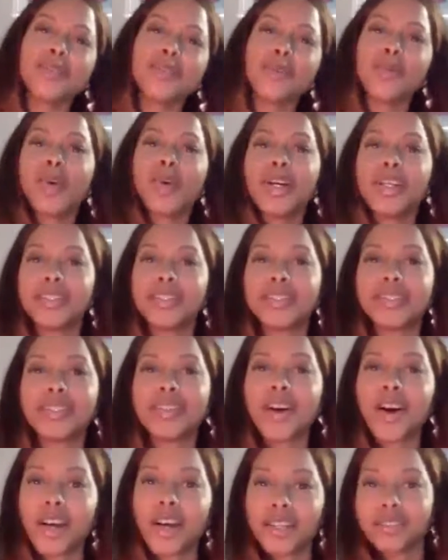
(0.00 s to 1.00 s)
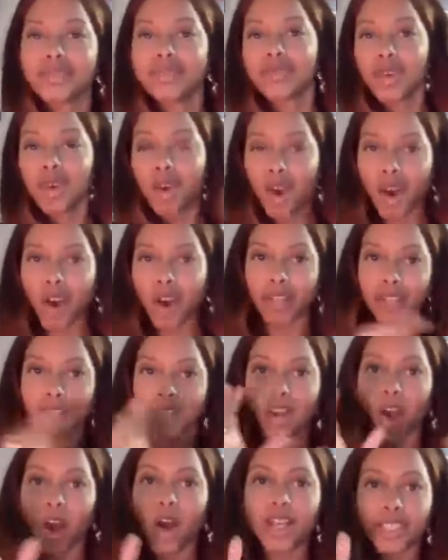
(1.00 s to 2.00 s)
to do one on
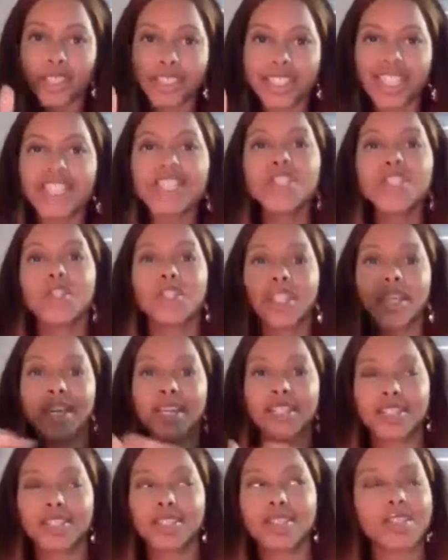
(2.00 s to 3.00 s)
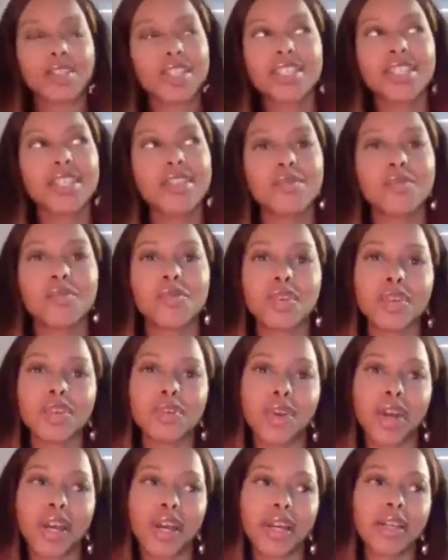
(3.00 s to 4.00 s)
digitally. It didn't
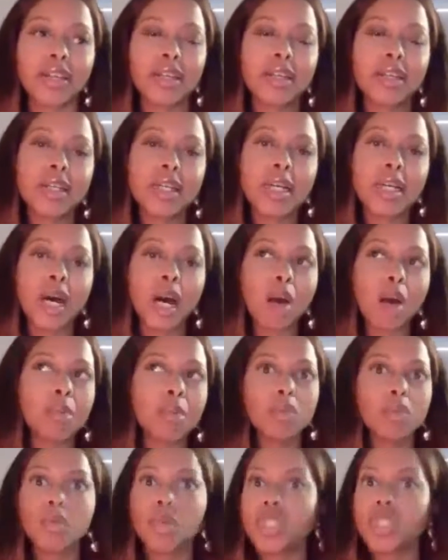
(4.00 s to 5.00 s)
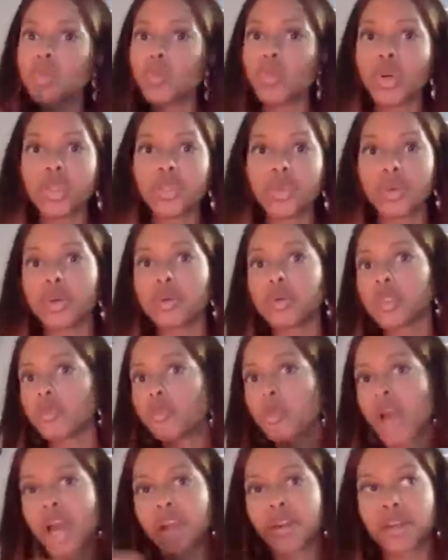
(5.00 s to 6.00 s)
feel right. And it wasn't whether it
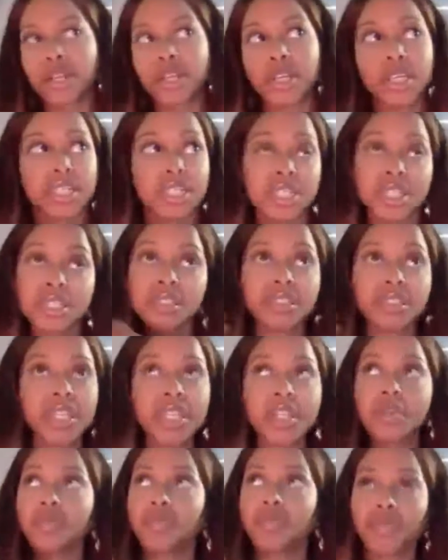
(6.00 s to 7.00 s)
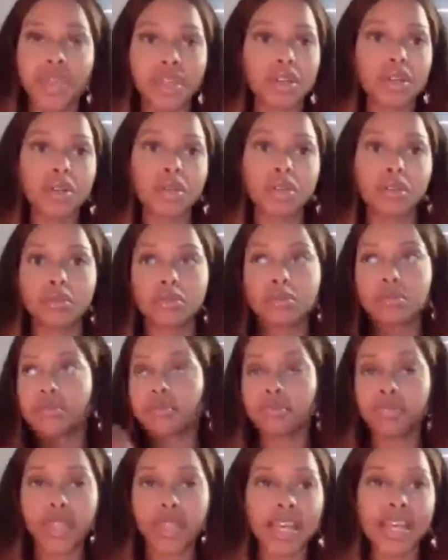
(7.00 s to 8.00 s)
was bad or good, it just didn't feel
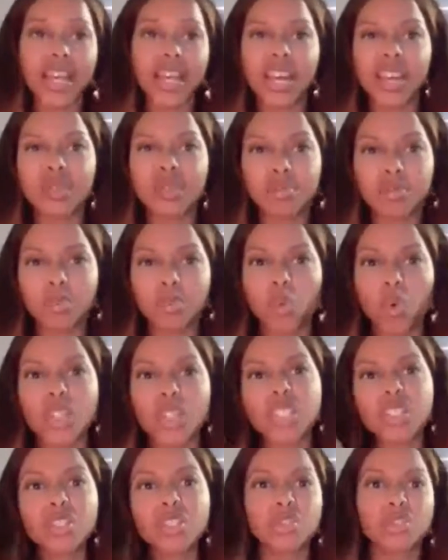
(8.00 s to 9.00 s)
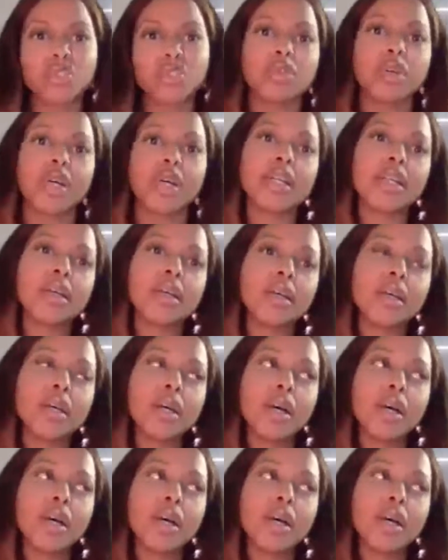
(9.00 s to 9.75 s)
like I wanted to do it.